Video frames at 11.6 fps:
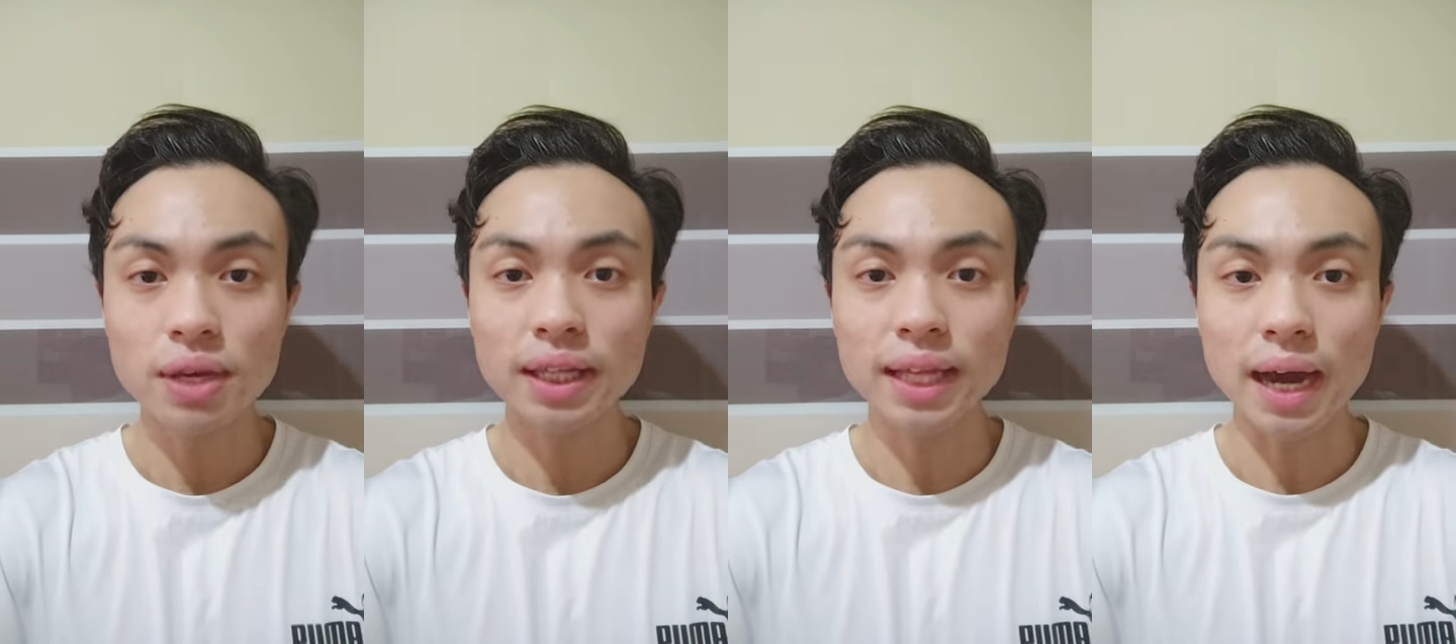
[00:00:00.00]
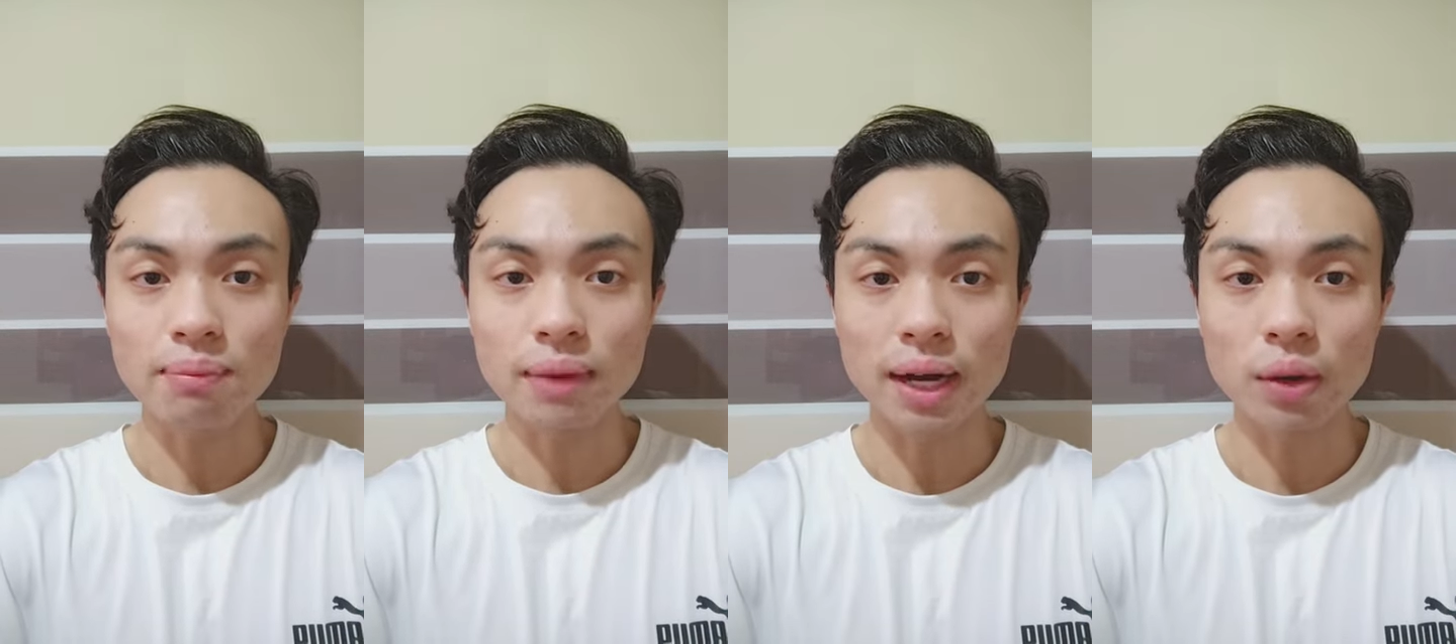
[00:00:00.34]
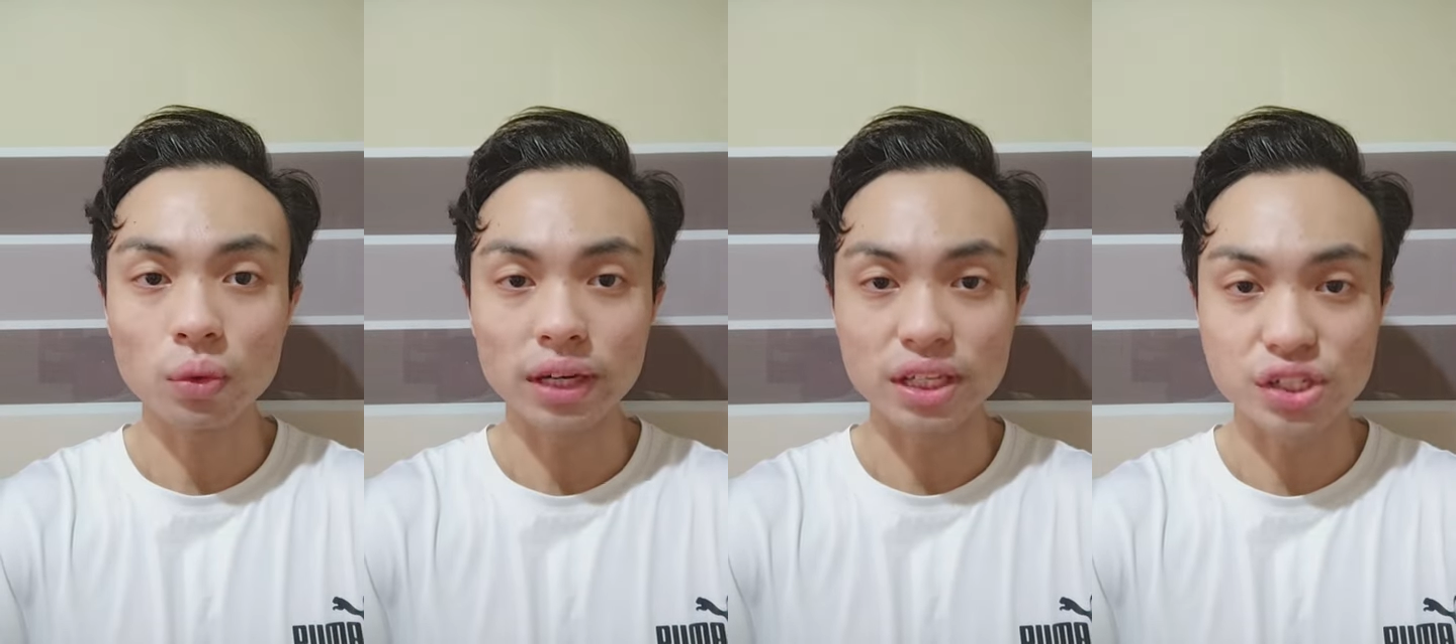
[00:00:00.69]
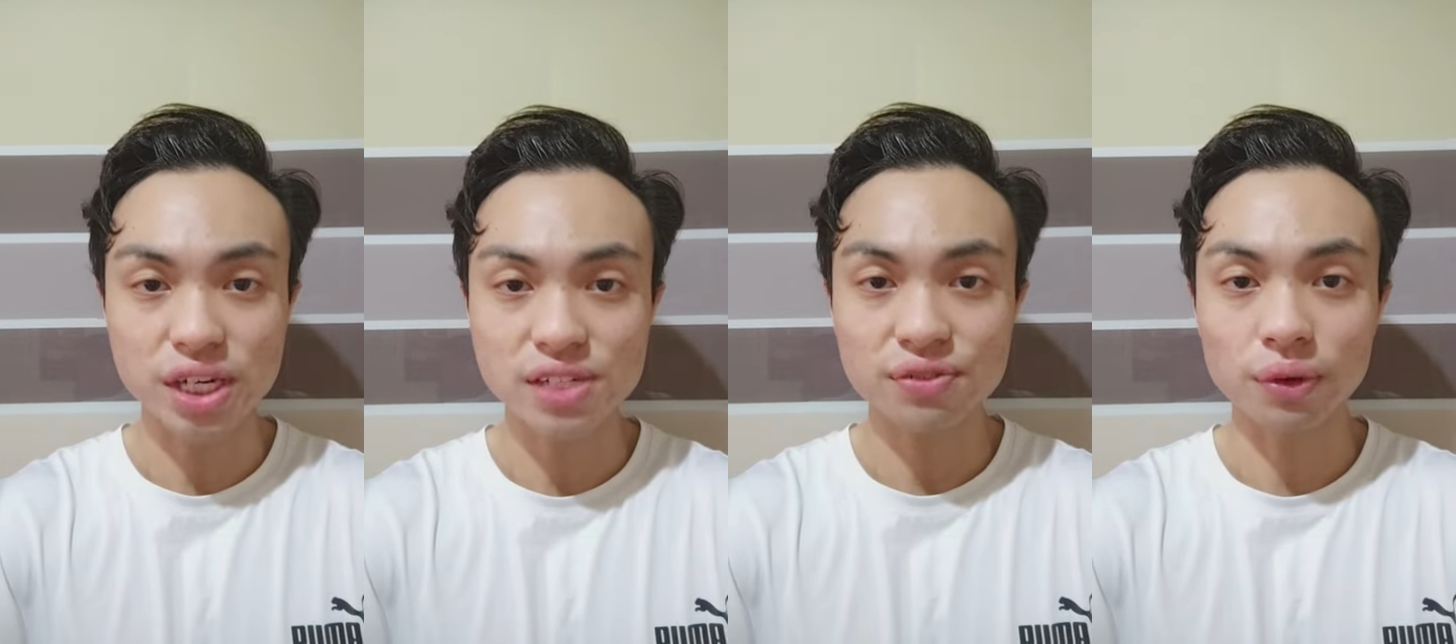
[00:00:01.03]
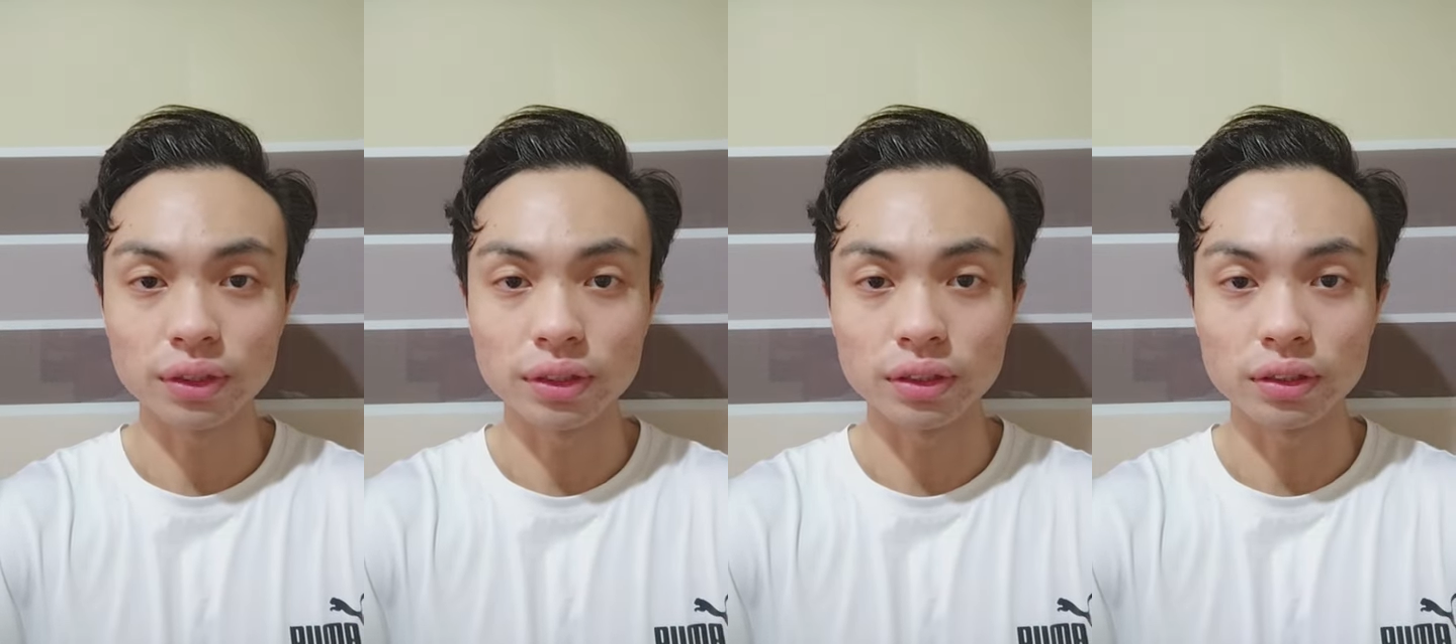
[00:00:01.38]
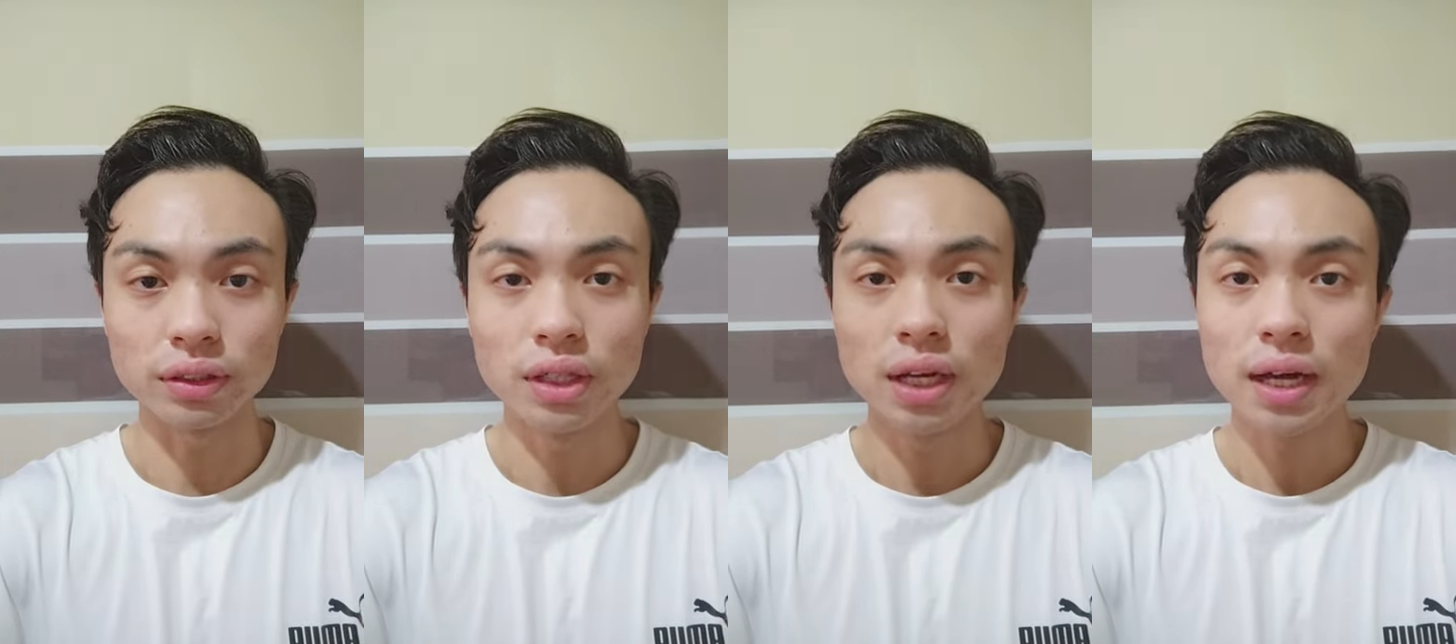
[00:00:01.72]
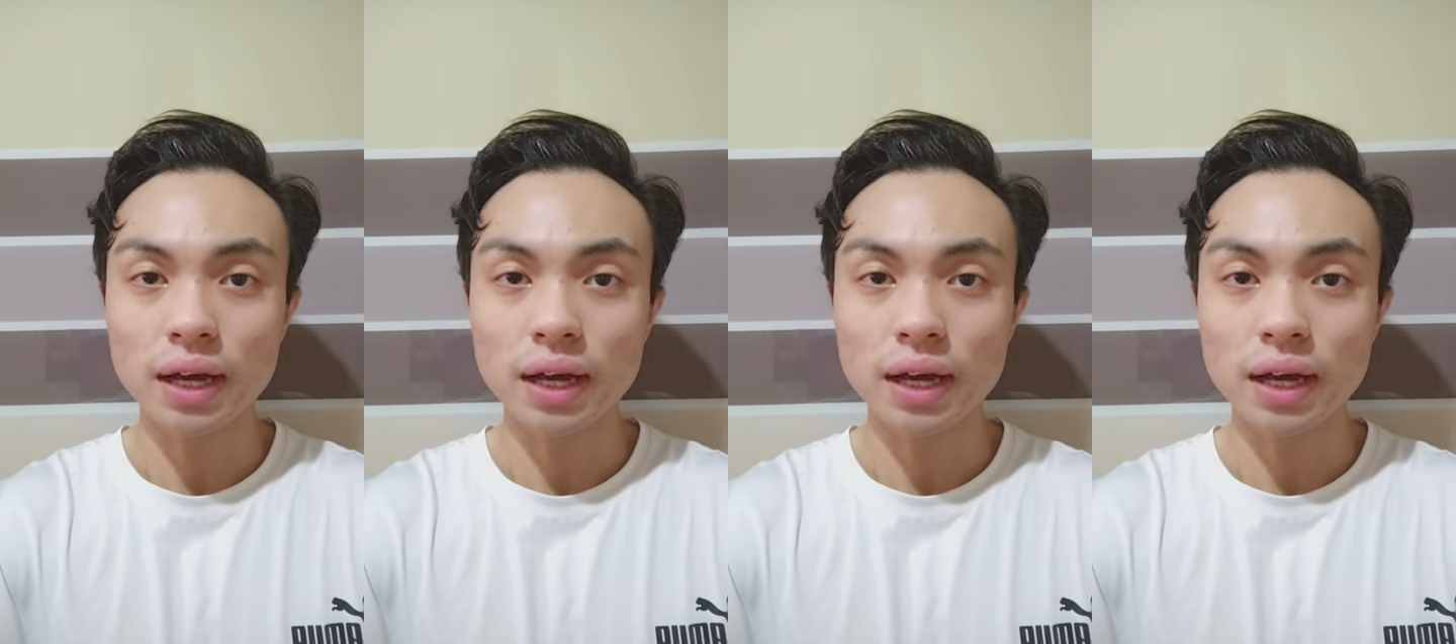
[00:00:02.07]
me and Ama were in charge for the